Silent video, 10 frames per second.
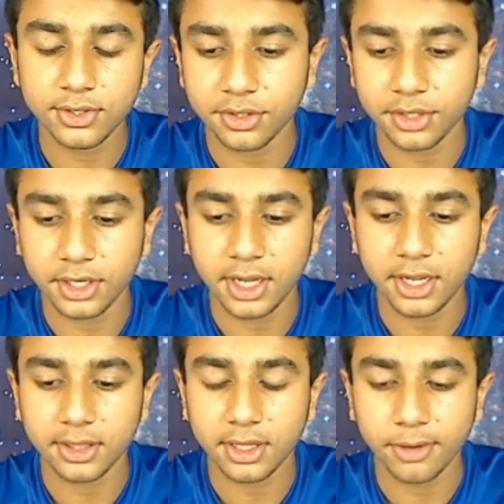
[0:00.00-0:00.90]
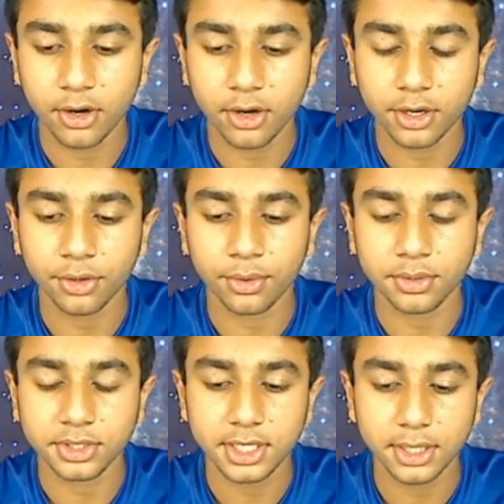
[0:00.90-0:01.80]
Will indicate that by our
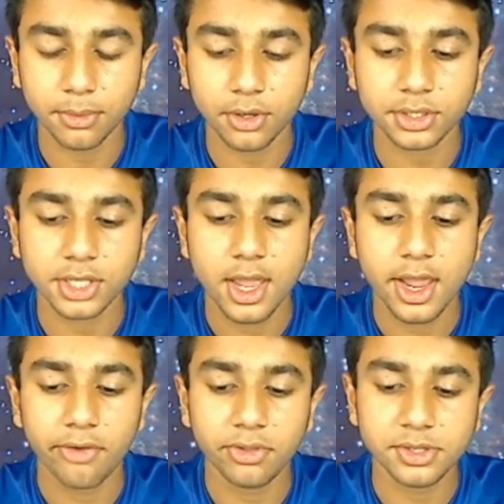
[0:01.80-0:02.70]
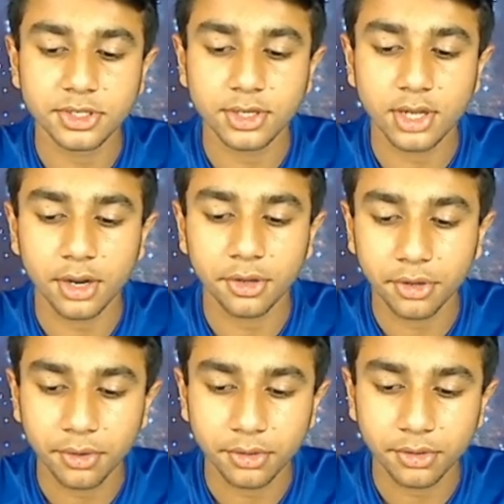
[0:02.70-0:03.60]
congruence tick marks, and this is
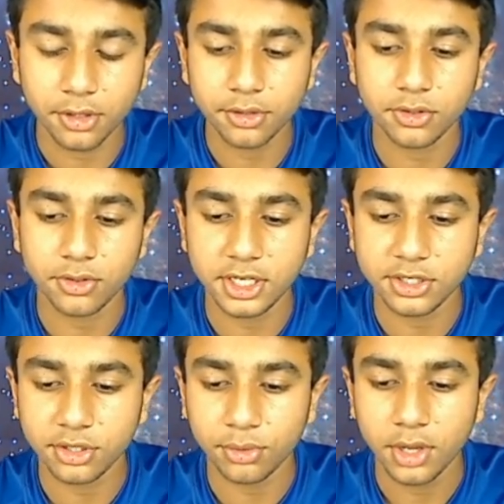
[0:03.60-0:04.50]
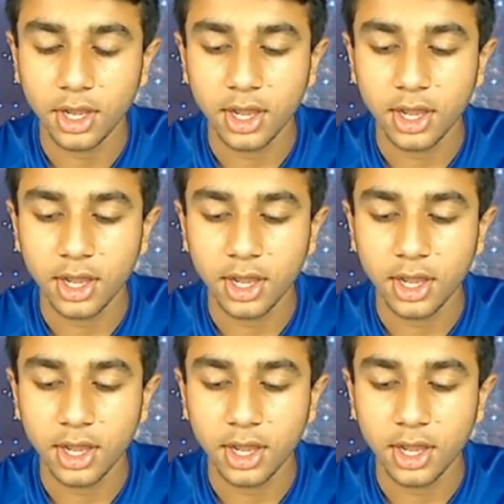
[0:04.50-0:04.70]
non-congruent to those. So these two